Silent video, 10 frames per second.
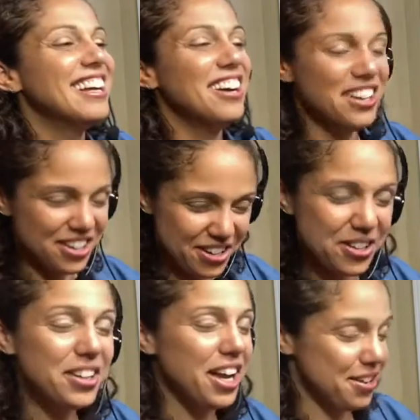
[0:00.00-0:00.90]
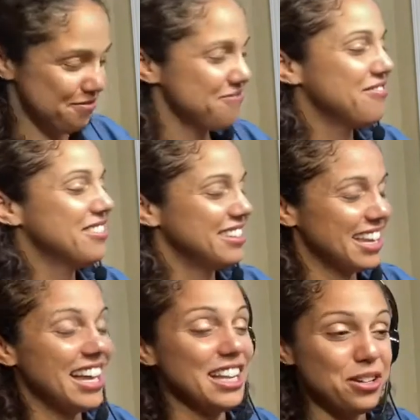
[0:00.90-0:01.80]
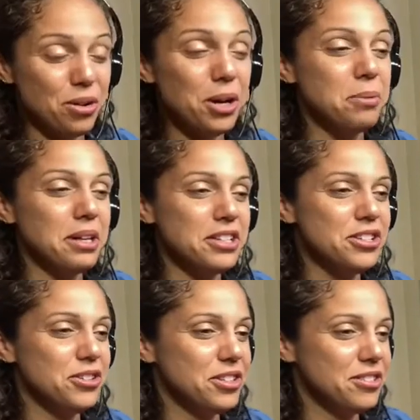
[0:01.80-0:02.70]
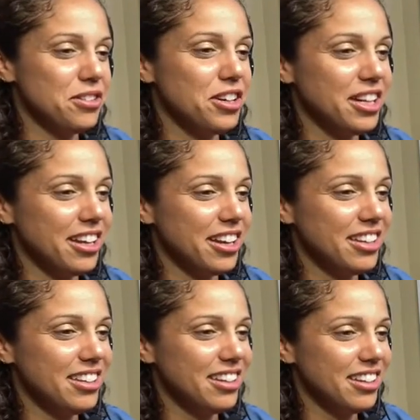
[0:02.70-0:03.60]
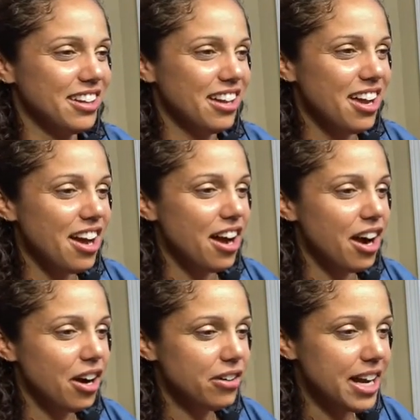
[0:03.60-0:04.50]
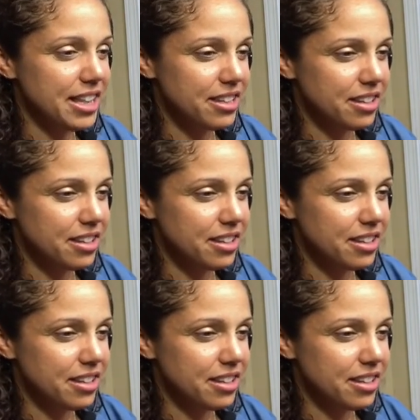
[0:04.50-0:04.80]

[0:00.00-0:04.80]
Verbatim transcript: Uh, okay. I like watermelon too. It's very good. All right.